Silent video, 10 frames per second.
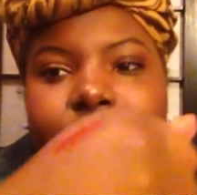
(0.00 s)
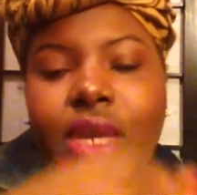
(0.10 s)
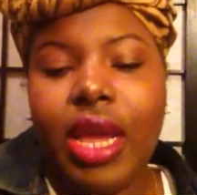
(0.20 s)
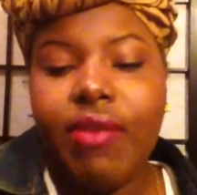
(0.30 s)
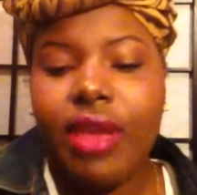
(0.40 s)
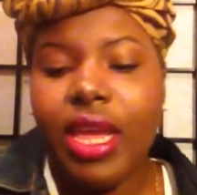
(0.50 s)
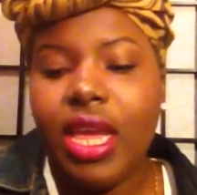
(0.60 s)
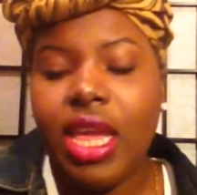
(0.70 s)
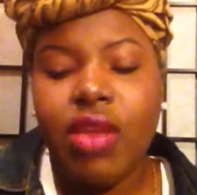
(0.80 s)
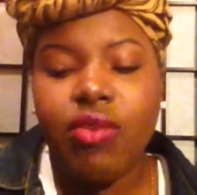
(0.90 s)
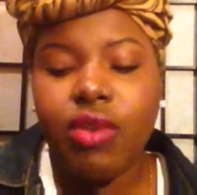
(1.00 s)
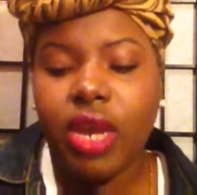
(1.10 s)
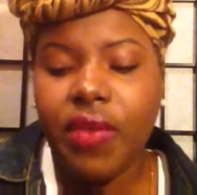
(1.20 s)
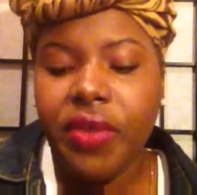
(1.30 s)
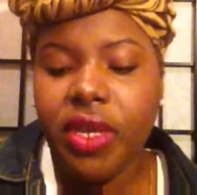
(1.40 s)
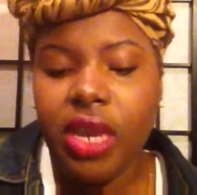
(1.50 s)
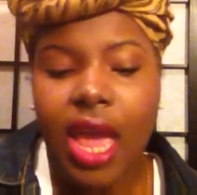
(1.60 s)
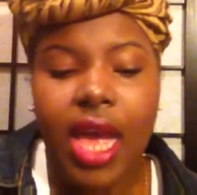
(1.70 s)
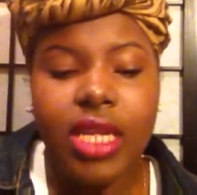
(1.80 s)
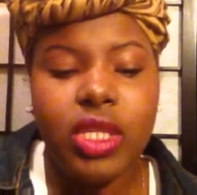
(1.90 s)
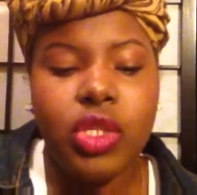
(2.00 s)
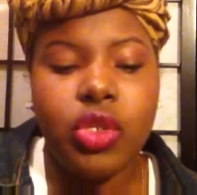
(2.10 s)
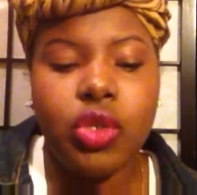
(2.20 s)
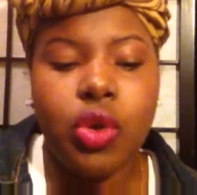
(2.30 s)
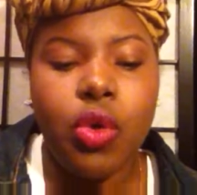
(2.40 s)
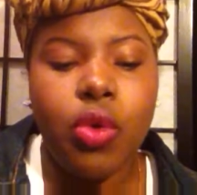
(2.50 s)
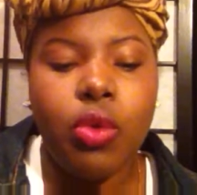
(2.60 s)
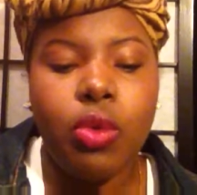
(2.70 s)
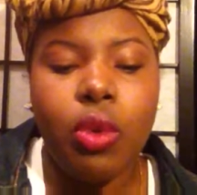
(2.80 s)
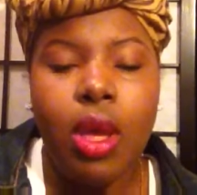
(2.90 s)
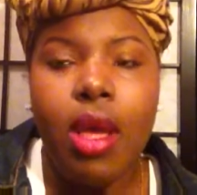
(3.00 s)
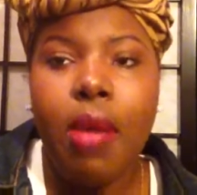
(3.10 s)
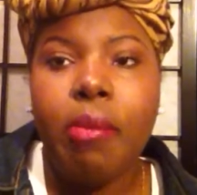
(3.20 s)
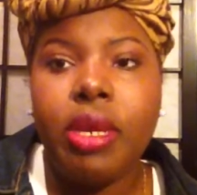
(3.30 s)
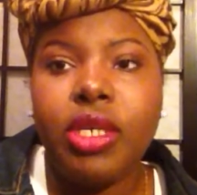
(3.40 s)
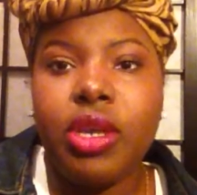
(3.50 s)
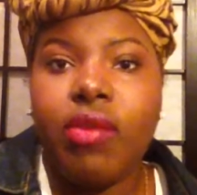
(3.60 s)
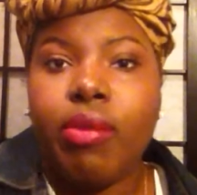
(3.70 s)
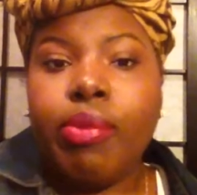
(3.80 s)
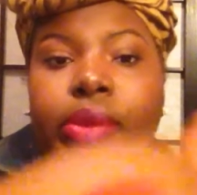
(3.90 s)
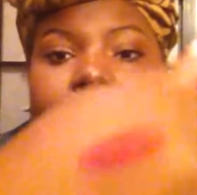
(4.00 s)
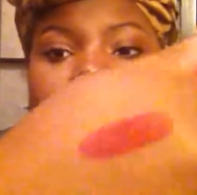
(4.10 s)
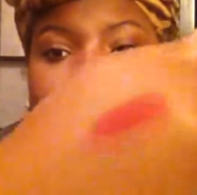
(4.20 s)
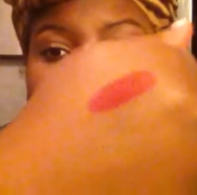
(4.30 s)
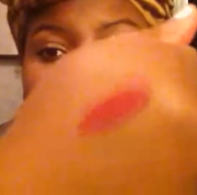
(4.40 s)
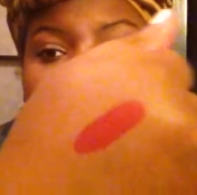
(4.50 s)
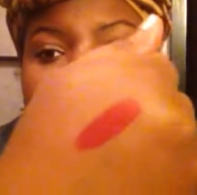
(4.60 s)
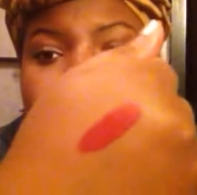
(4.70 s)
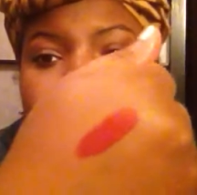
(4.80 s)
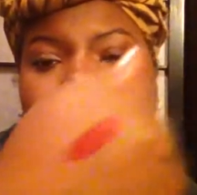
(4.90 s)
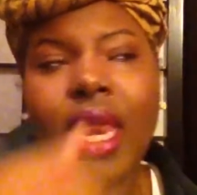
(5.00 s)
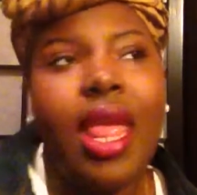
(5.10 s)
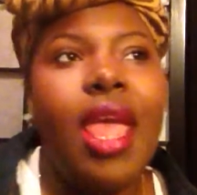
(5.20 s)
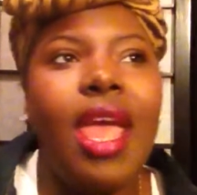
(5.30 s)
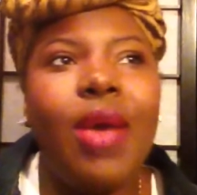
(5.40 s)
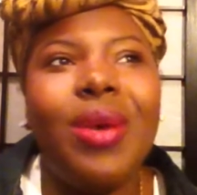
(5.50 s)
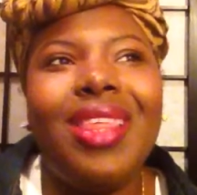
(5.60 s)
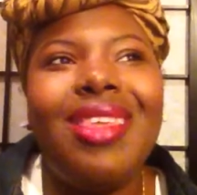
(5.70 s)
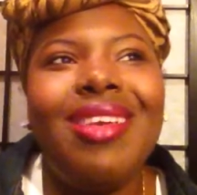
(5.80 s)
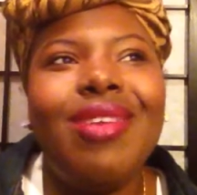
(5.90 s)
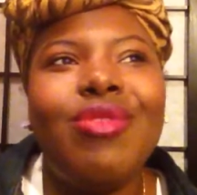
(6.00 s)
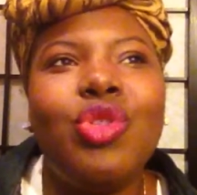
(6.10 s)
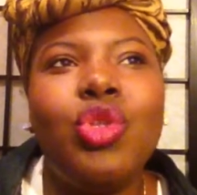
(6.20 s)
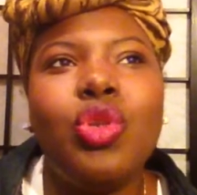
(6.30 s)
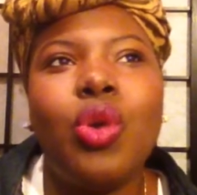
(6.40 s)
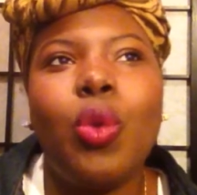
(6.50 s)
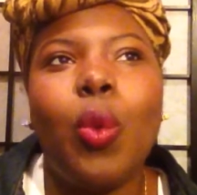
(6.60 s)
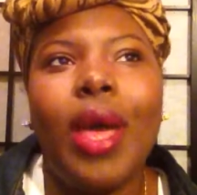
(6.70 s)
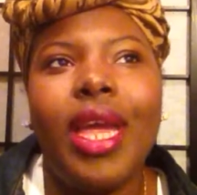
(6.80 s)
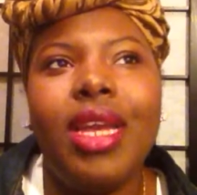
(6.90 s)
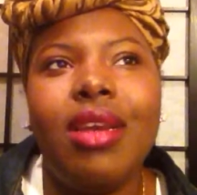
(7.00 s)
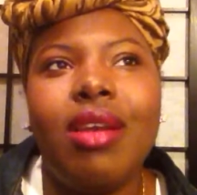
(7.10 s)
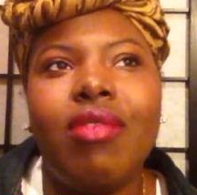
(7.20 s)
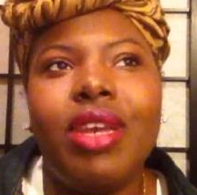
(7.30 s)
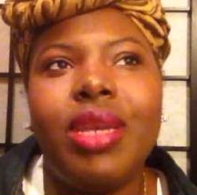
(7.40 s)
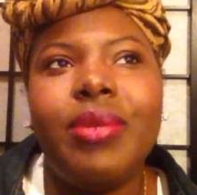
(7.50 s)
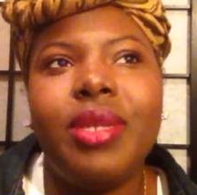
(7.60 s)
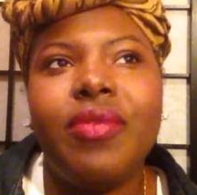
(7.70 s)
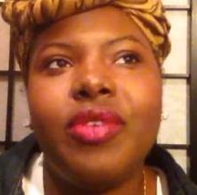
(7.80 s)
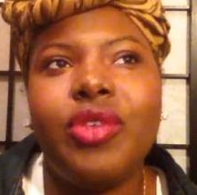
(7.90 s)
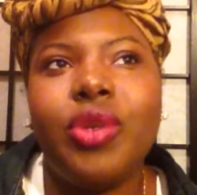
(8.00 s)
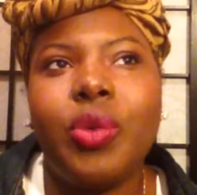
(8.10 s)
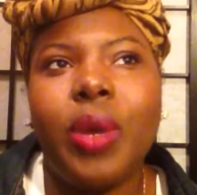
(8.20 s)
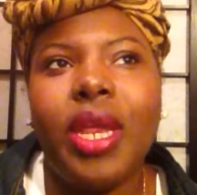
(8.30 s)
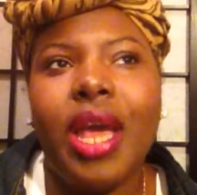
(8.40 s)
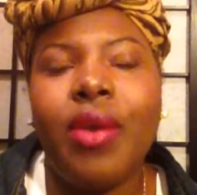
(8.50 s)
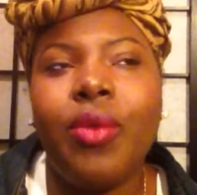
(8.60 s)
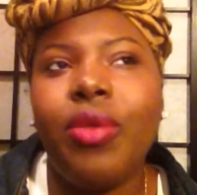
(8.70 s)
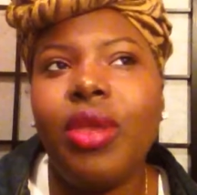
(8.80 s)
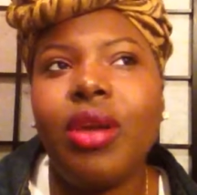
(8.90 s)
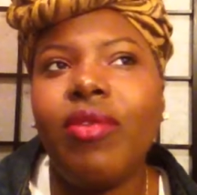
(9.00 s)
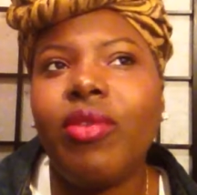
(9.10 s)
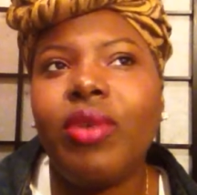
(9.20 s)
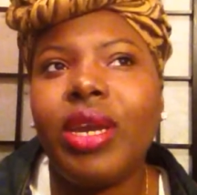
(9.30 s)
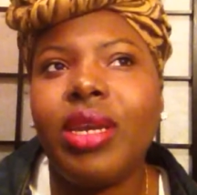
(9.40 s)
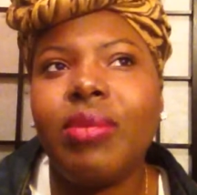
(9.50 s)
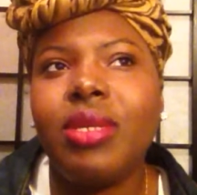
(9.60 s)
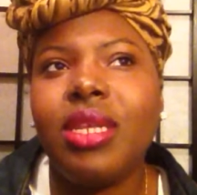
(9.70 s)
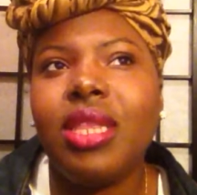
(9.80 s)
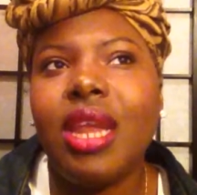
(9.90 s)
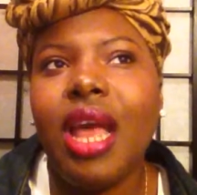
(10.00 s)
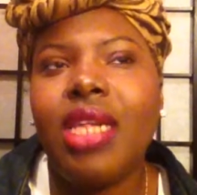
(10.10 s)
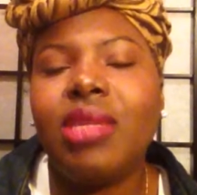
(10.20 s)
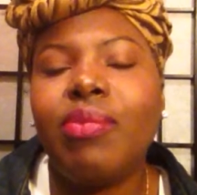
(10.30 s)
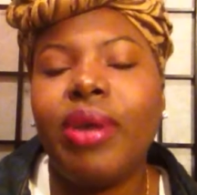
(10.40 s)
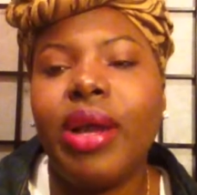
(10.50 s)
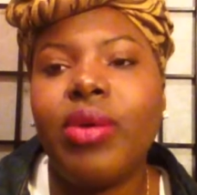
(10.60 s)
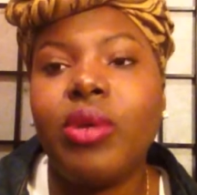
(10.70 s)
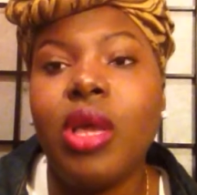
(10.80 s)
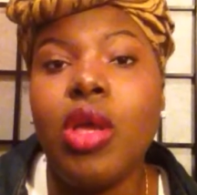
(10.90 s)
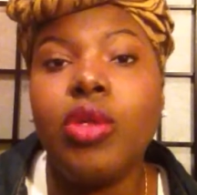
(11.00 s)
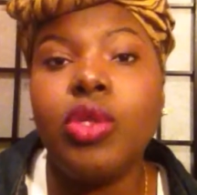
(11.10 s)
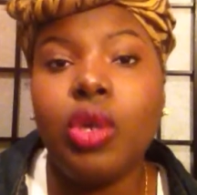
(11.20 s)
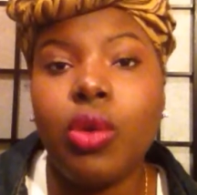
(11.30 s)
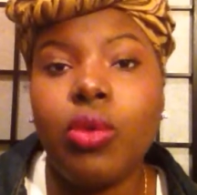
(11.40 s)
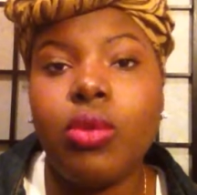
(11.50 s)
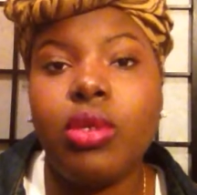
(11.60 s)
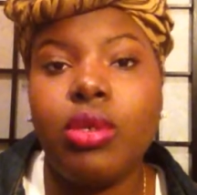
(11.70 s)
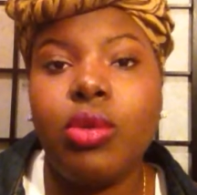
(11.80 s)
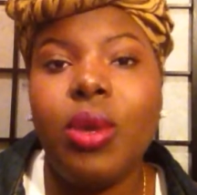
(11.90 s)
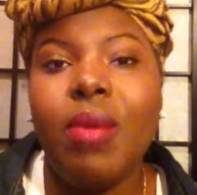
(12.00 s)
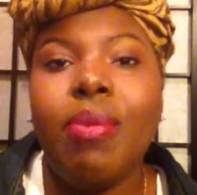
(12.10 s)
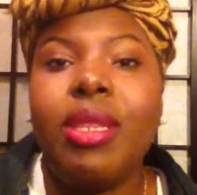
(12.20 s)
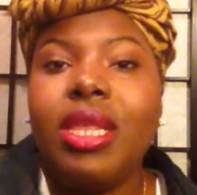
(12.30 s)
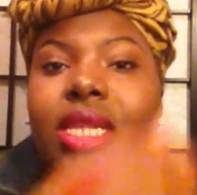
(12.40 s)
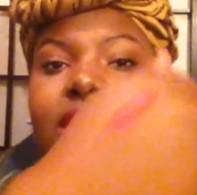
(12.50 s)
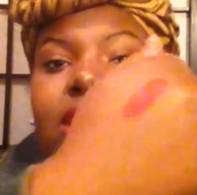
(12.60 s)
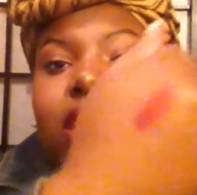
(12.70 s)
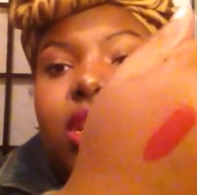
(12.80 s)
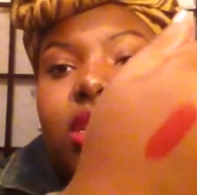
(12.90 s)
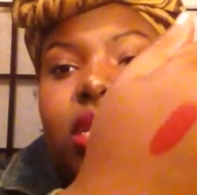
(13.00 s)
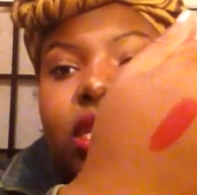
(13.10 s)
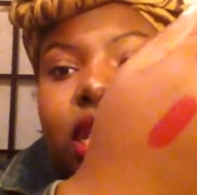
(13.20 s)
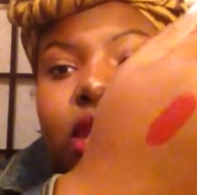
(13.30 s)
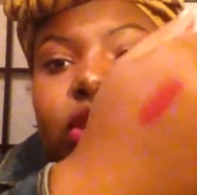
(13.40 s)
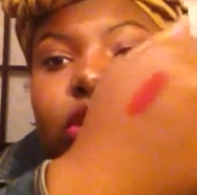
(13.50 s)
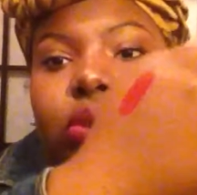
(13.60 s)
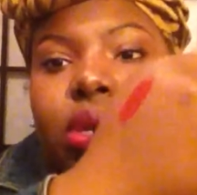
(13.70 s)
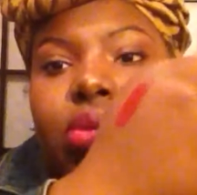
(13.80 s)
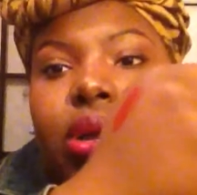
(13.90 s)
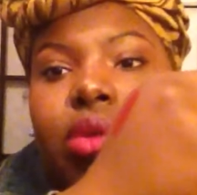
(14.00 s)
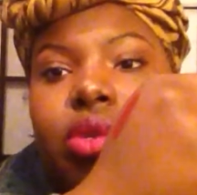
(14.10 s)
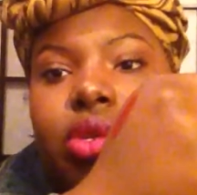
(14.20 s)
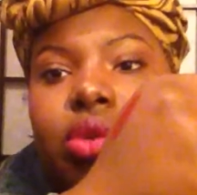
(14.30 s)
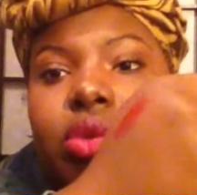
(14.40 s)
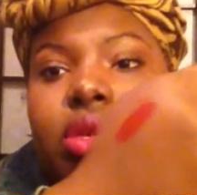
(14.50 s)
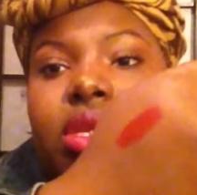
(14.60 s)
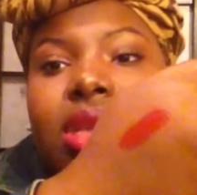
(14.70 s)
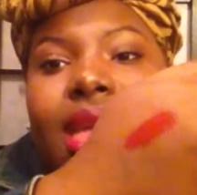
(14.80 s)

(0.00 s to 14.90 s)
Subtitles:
real life. Like in real life it has so much of a brown tone to it, and when I think of Snow White, a red lipstick for Snow White, I don't think of a red lipstick that has brown tones to it, but this does. This has so many brown tones,